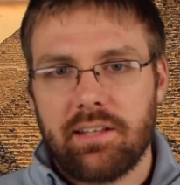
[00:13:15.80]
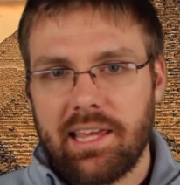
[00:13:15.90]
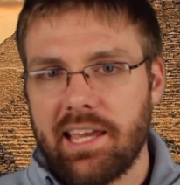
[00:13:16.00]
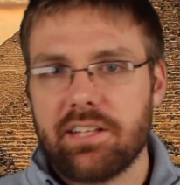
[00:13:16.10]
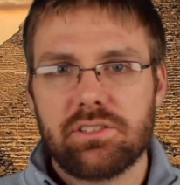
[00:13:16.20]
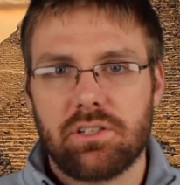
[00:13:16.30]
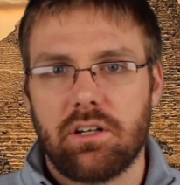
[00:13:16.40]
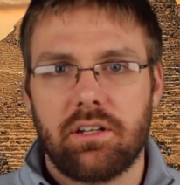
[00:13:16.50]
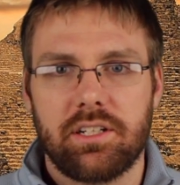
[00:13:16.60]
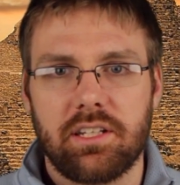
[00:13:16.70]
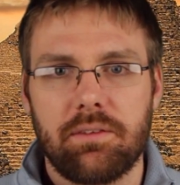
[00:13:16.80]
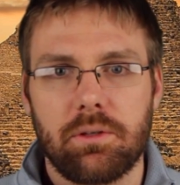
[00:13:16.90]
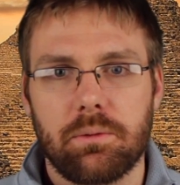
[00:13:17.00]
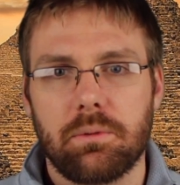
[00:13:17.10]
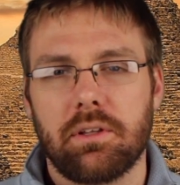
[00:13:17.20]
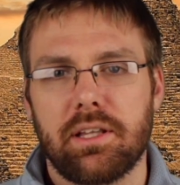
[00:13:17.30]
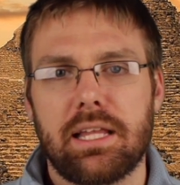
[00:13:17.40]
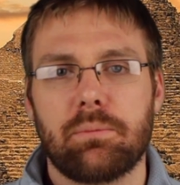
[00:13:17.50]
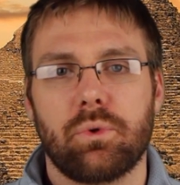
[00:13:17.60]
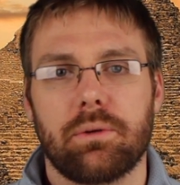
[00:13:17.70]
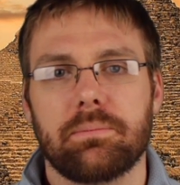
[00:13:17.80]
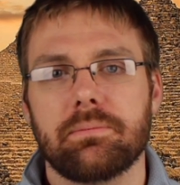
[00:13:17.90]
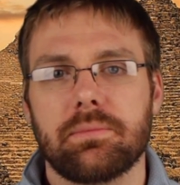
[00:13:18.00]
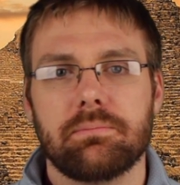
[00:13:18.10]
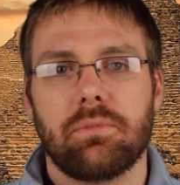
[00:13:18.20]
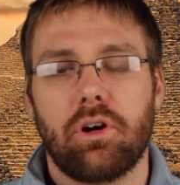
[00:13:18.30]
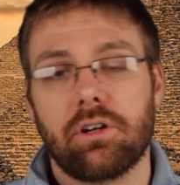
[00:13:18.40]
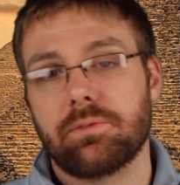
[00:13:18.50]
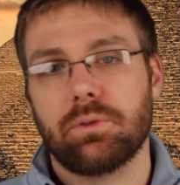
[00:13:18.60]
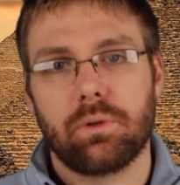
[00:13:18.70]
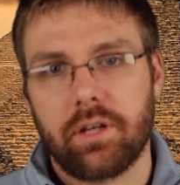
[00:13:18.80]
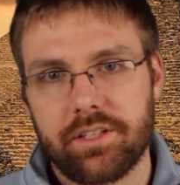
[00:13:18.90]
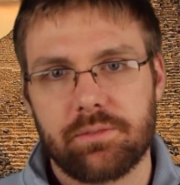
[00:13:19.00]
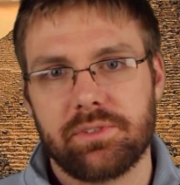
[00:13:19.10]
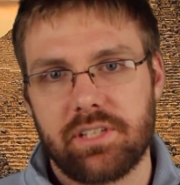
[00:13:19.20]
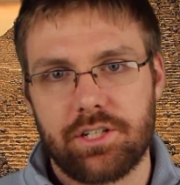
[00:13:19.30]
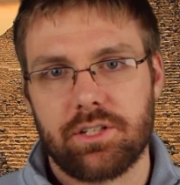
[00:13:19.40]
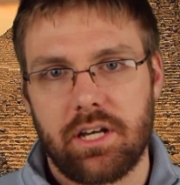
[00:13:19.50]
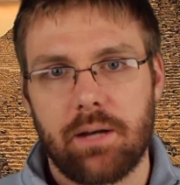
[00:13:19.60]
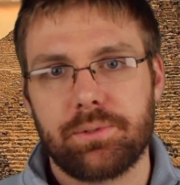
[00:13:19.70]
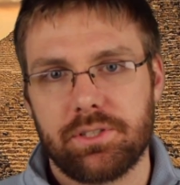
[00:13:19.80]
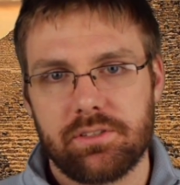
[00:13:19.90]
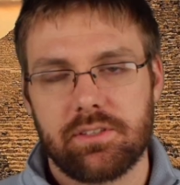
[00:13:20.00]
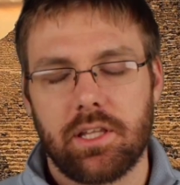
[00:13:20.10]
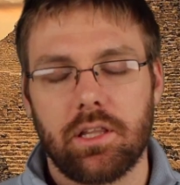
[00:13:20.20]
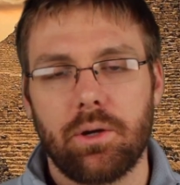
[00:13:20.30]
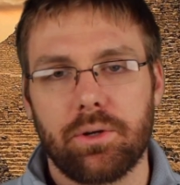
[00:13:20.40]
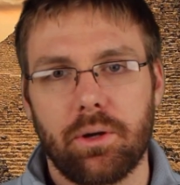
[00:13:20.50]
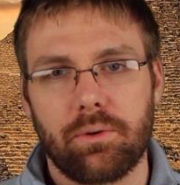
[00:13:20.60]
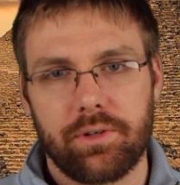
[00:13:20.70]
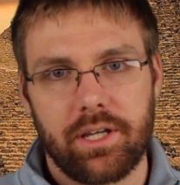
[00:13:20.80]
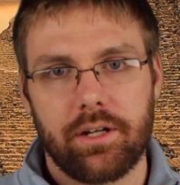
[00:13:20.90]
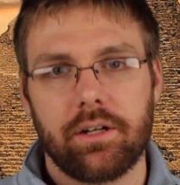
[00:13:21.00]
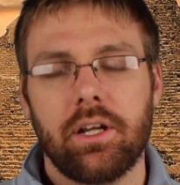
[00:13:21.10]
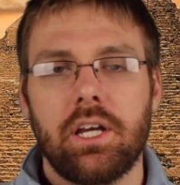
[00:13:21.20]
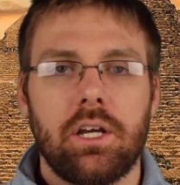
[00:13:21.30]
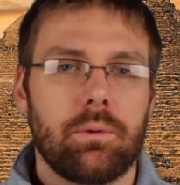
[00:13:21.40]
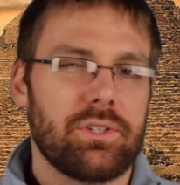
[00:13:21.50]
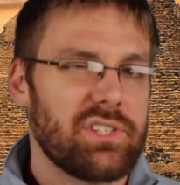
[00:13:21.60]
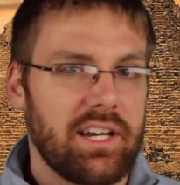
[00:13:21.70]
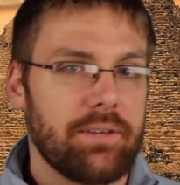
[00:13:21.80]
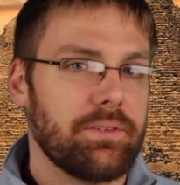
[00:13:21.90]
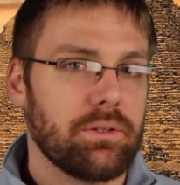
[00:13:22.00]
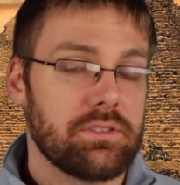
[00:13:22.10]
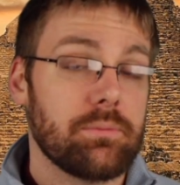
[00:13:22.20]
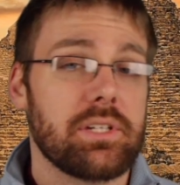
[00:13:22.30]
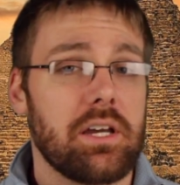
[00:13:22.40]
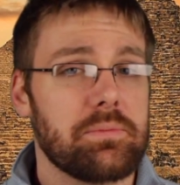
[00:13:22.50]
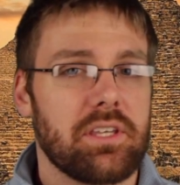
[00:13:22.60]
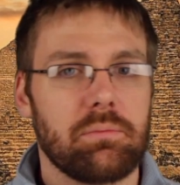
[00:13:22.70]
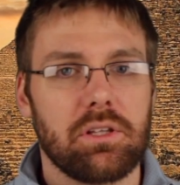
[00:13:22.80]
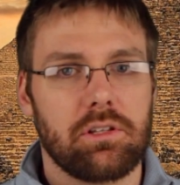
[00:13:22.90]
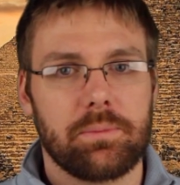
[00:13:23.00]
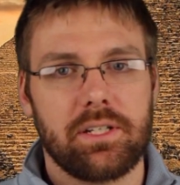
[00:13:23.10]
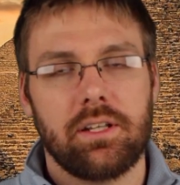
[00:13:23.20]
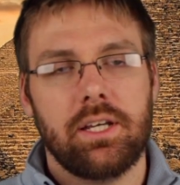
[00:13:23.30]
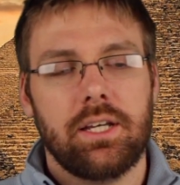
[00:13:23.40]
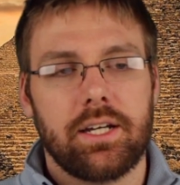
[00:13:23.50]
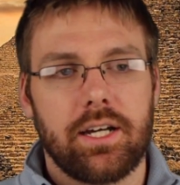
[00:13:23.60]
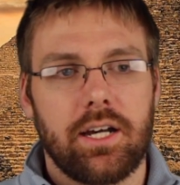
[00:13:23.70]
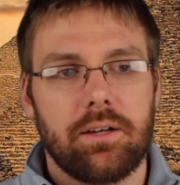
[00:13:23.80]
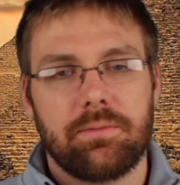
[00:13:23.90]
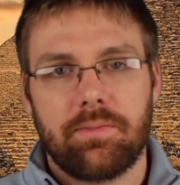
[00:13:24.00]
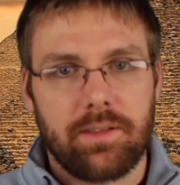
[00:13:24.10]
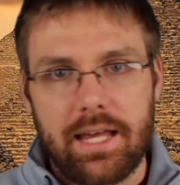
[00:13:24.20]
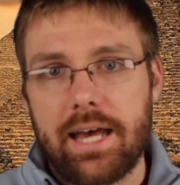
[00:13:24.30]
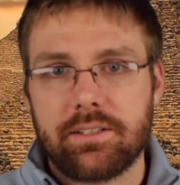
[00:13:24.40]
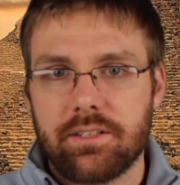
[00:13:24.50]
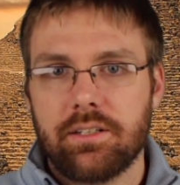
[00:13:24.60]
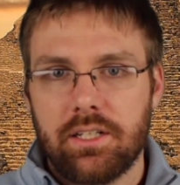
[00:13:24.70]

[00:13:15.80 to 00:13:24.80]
hands-on and give you a lot more artful customization options than Logo Creator, which I feel sometimes can be a little bit flat.